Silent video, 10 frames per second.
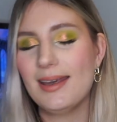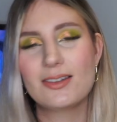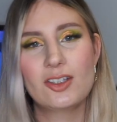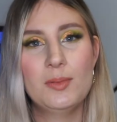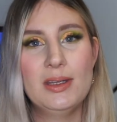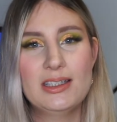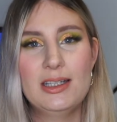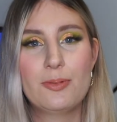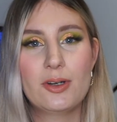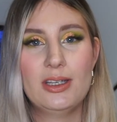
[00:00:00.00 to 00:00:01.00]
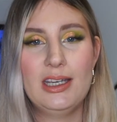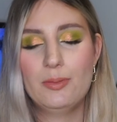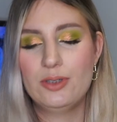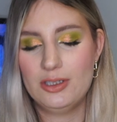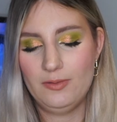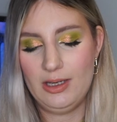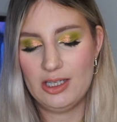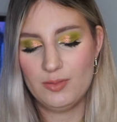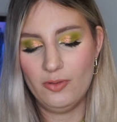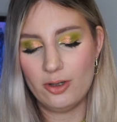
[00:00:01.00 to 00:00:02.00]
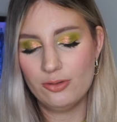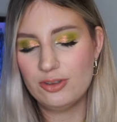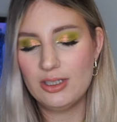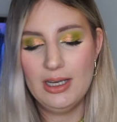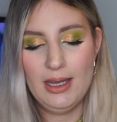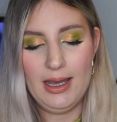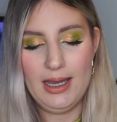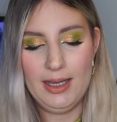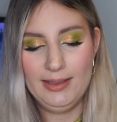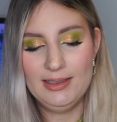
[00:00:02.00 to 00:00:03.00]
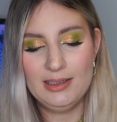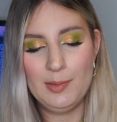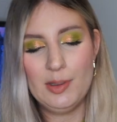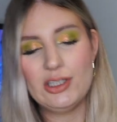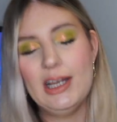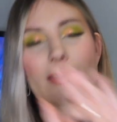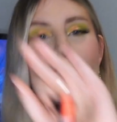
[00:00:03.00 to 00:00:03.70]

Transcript: is going to be this lip product here, which is Vegas Vault. This is how much I have